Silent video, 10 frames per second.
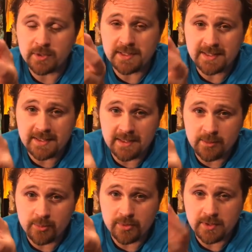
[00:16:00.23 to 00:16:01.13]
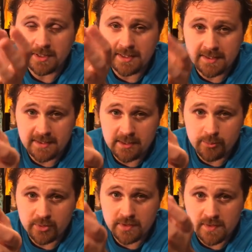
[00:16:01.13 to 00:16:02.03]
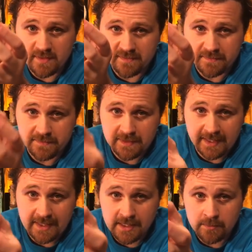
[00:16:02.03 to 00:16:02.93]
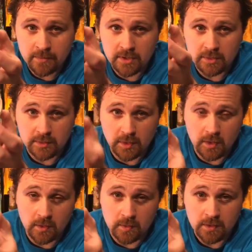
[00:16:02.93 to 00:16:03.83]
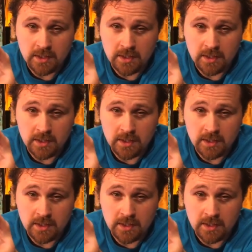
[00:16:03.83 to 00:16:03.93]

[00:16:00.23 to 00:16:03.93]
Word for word: keep keep the flame low